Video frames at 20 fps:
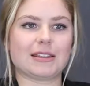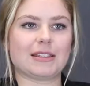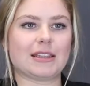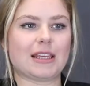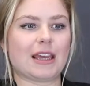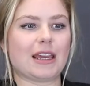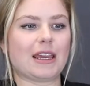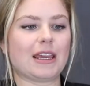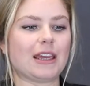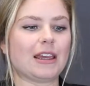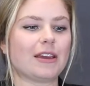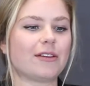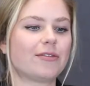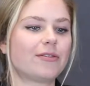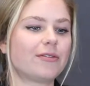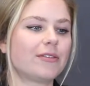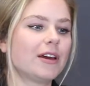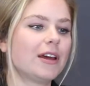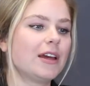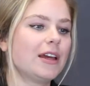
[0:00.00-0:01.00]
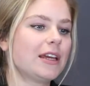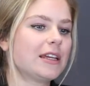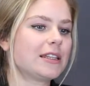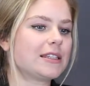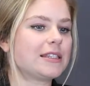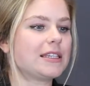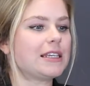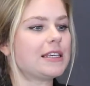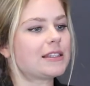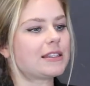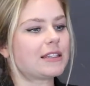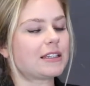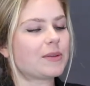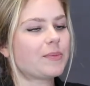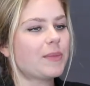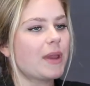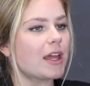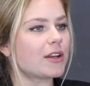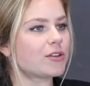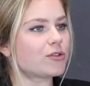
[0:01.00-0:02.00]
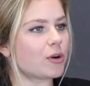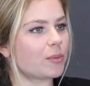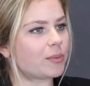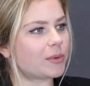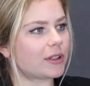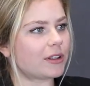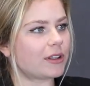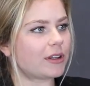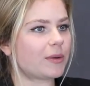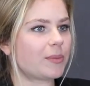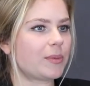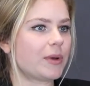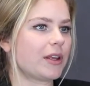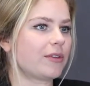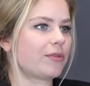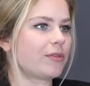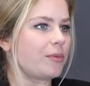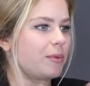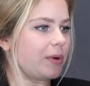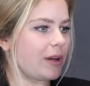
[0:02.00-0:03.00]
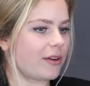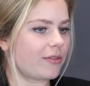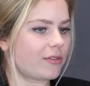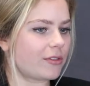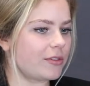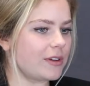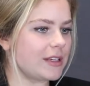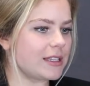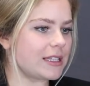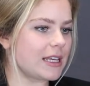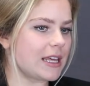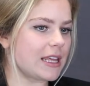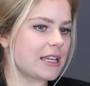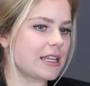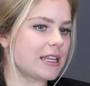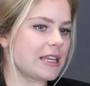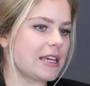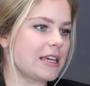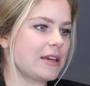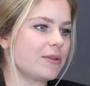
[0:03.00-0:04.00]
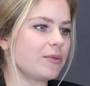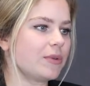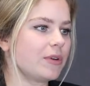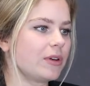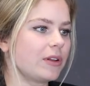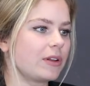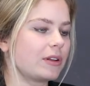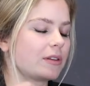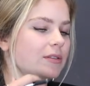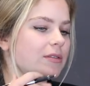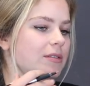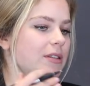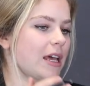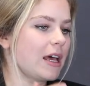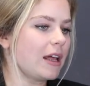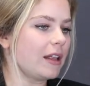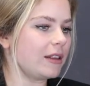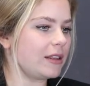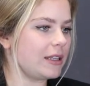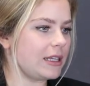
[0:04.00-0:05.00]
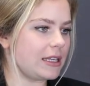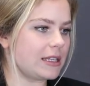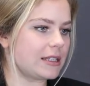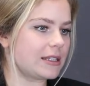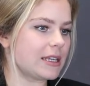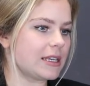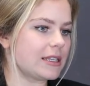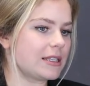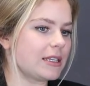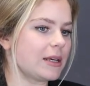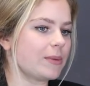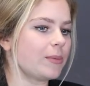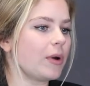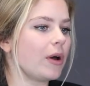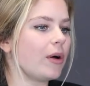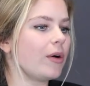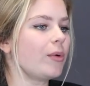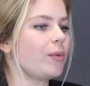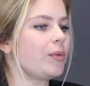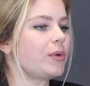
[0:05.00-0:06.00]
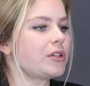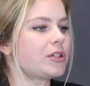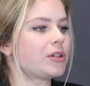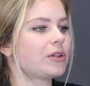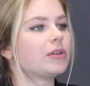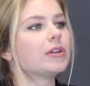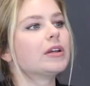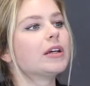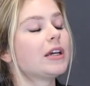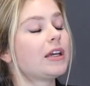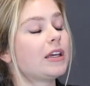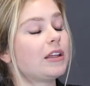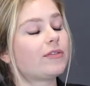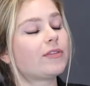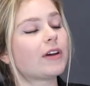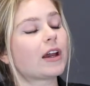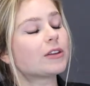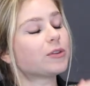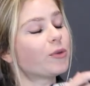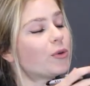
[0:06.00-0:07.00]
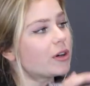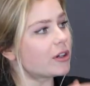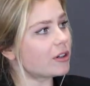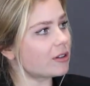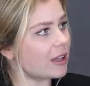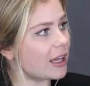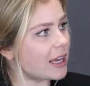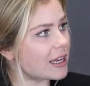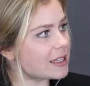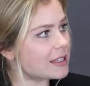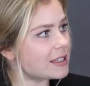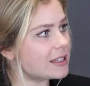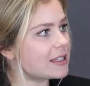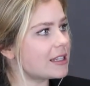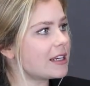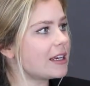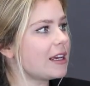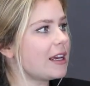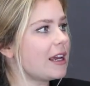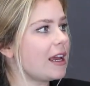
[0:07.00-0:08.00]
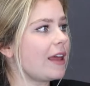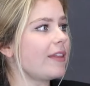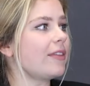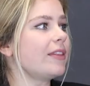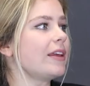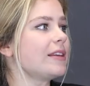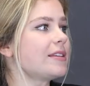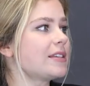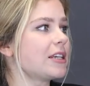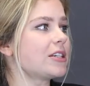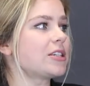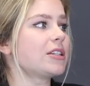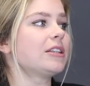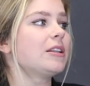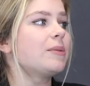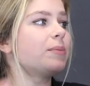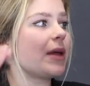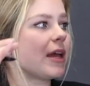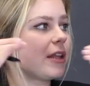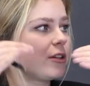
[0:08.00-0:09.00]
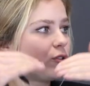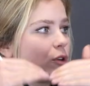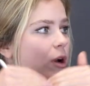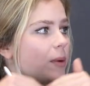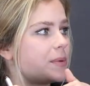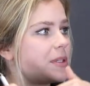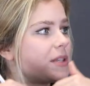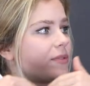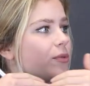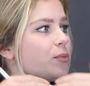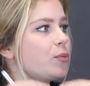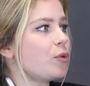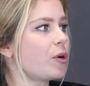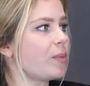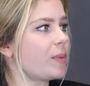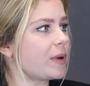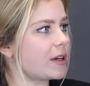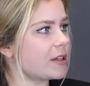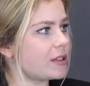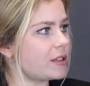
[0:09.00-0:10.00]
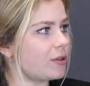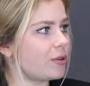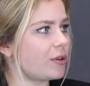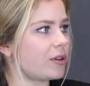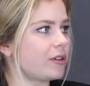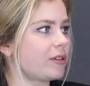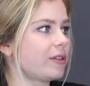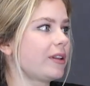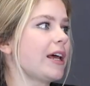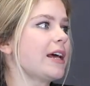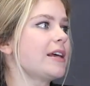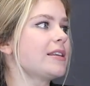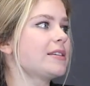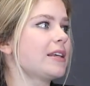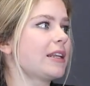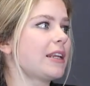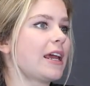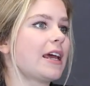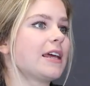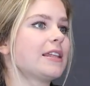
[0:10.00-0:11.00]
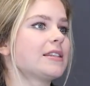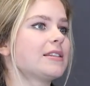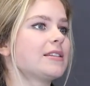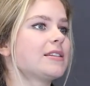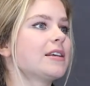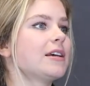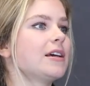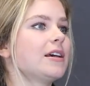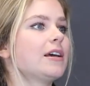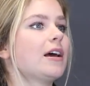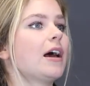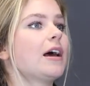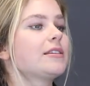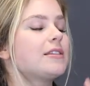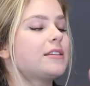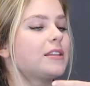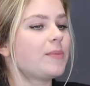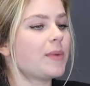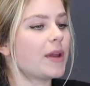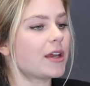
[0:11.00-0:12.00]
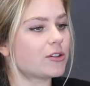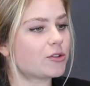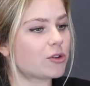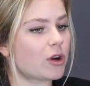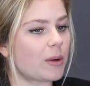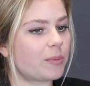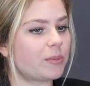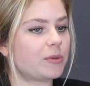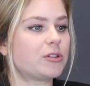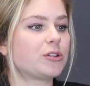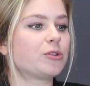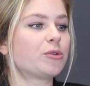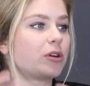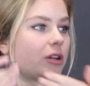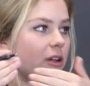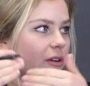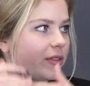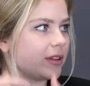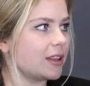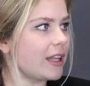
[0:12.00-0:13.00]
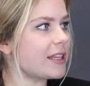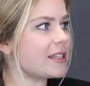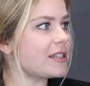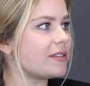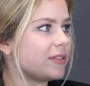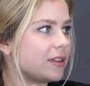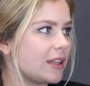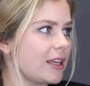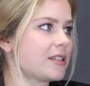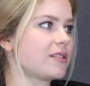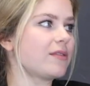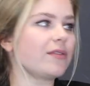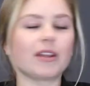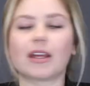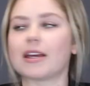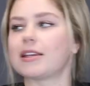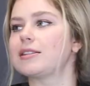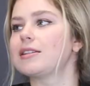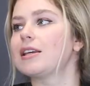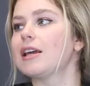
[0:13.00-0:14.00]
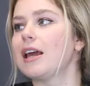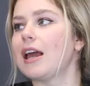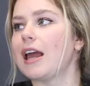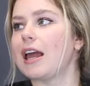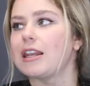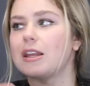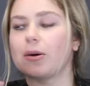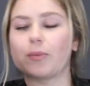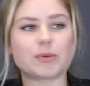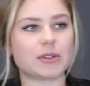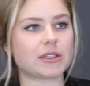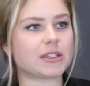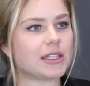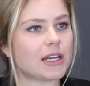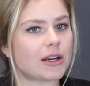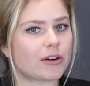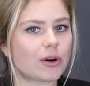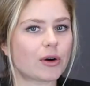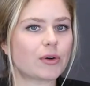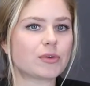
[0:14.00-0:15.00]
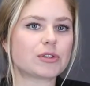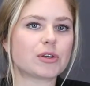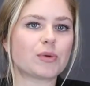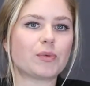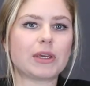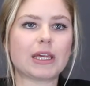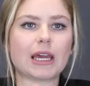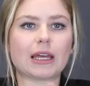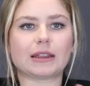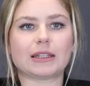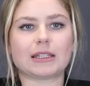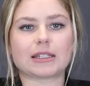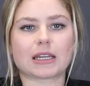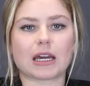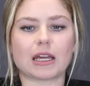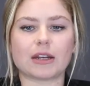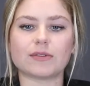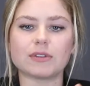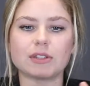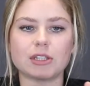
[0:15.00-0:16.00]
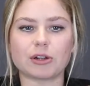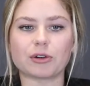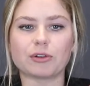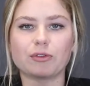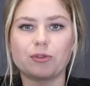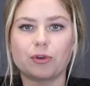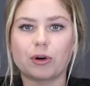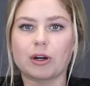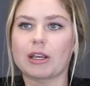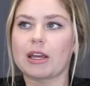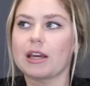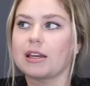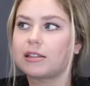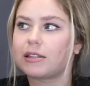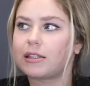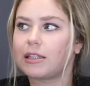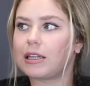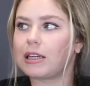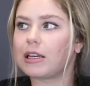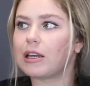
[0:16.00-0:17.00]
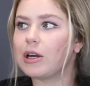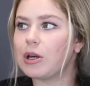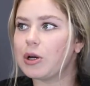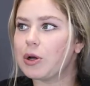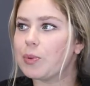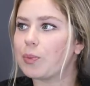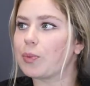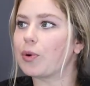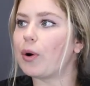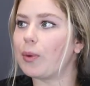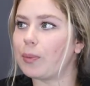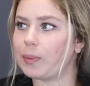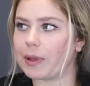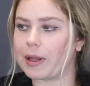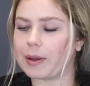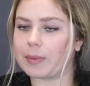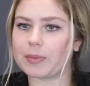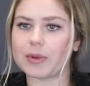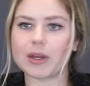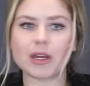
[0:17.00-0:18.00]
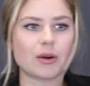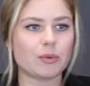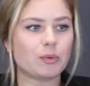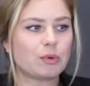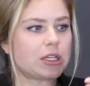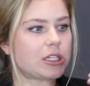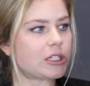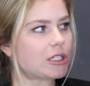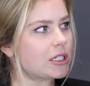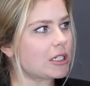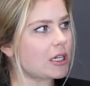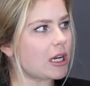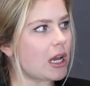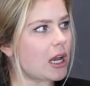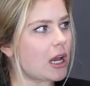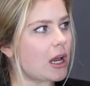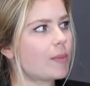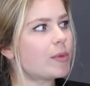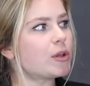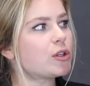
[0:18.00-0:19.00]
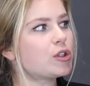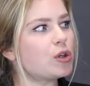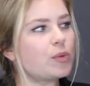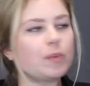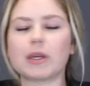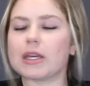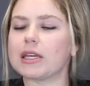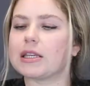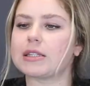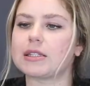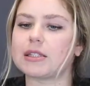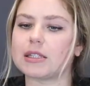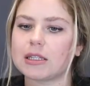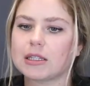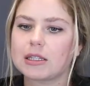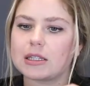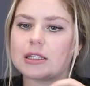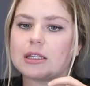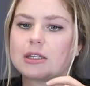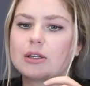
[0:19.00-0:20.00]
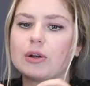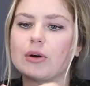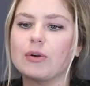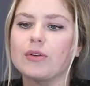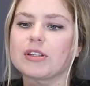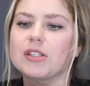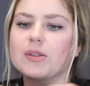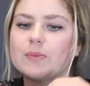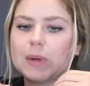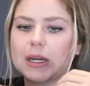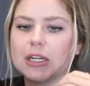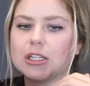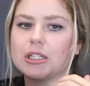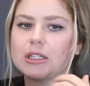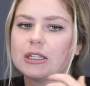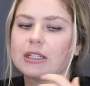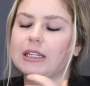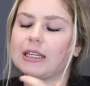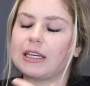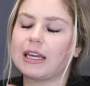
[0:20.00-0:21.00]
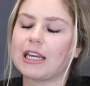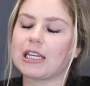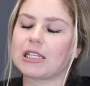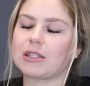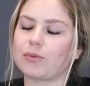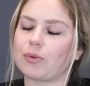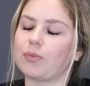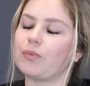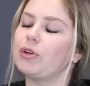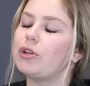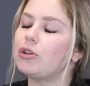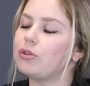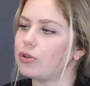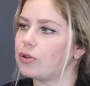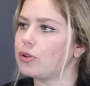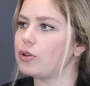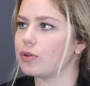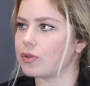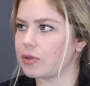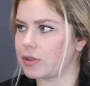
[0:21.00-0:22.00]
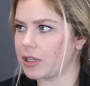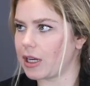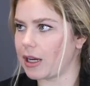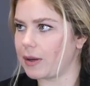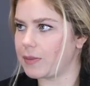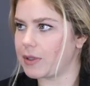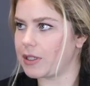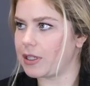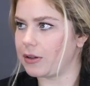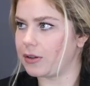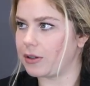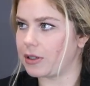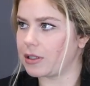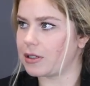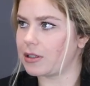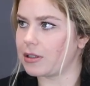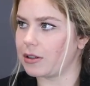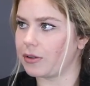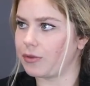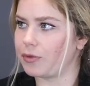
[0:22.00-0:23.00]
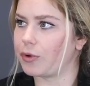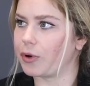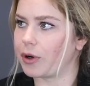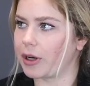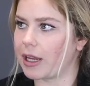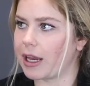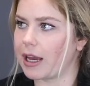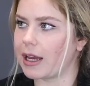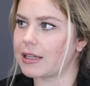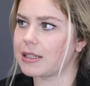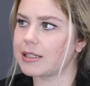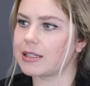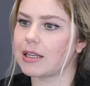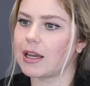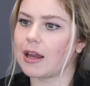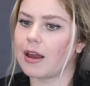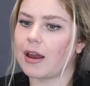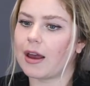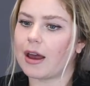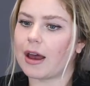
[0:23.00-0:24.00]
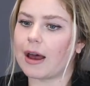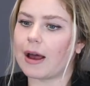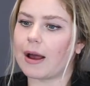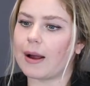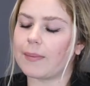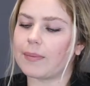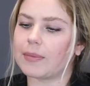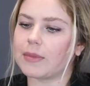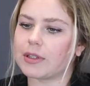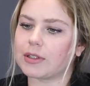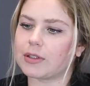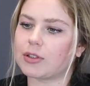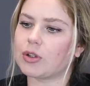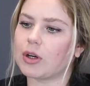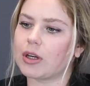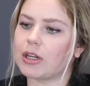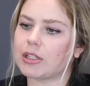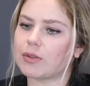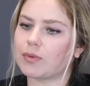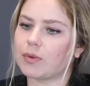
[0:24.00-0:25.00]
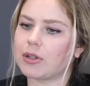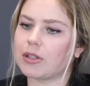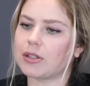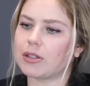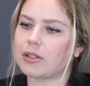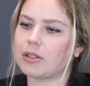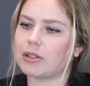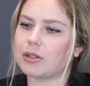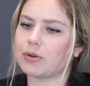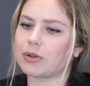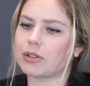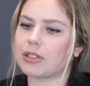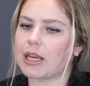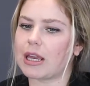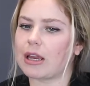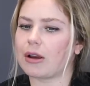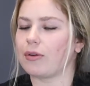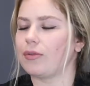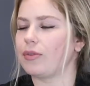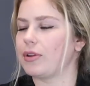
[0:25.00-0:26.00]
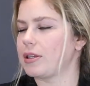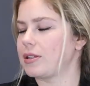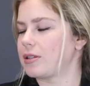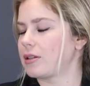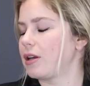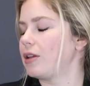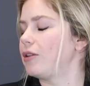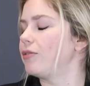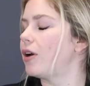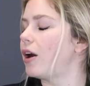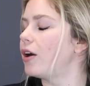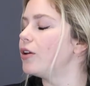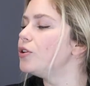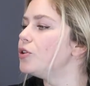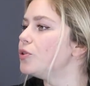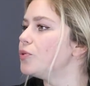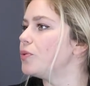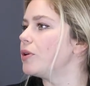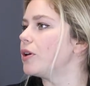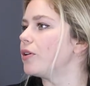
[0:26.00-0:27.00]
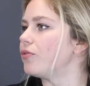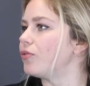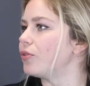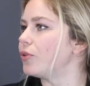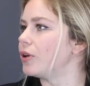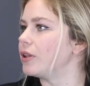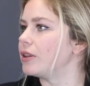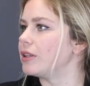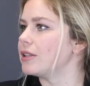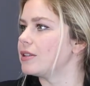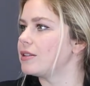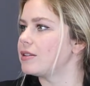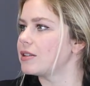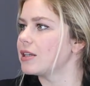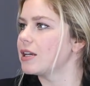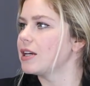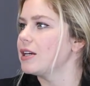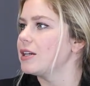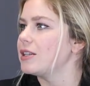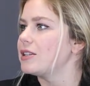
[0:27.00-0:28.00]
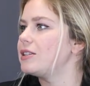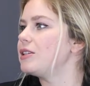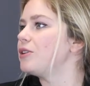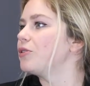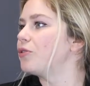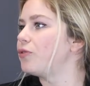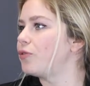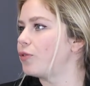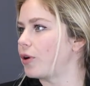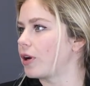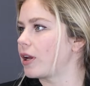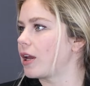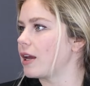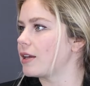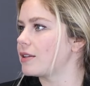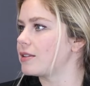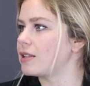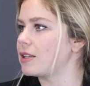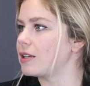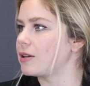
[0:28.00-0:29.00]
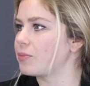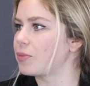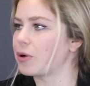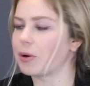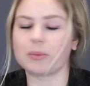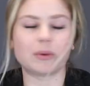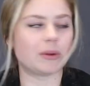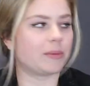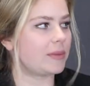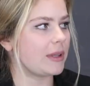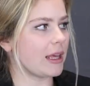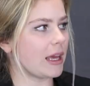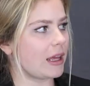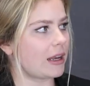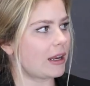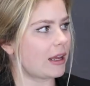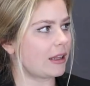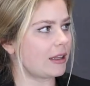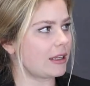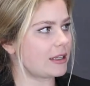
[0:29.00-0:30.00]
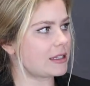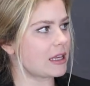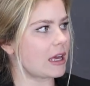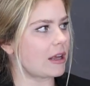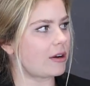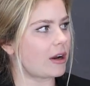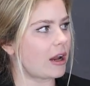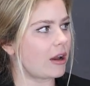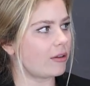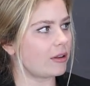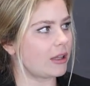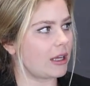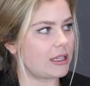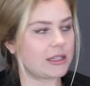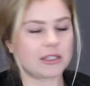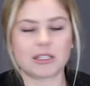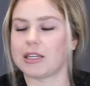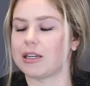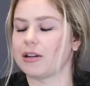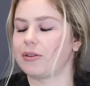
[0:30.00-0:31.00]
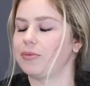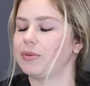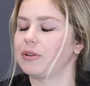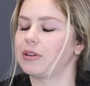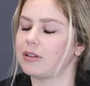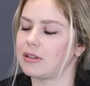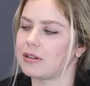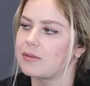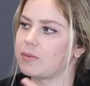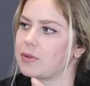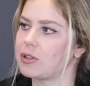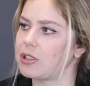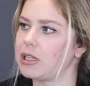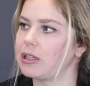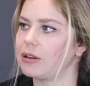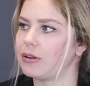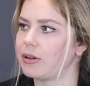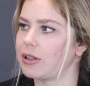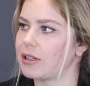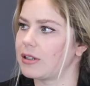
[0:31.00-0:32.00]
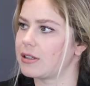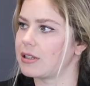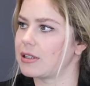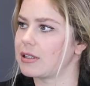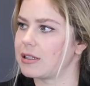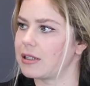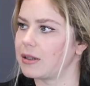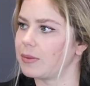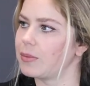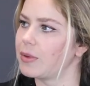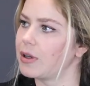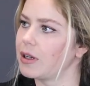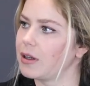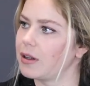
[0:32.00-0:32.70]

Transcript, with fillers: say if it sees the demand dropped a little bit for whatever reason, it will tell the system, oh, we should in fact order less, and essentially demand drops even more because you ordered less, and hence as the demand dropped, we should order even less, even less, even less, end up with zero. So we get this kind of zero forecasting problem, which I'm assuming is, you know, especially the case when we do use time series forecasts. Joannes, what is your take on this? Kind of how do we avoid this zero forecasting problem that Alexander outlines here with this machine learning system?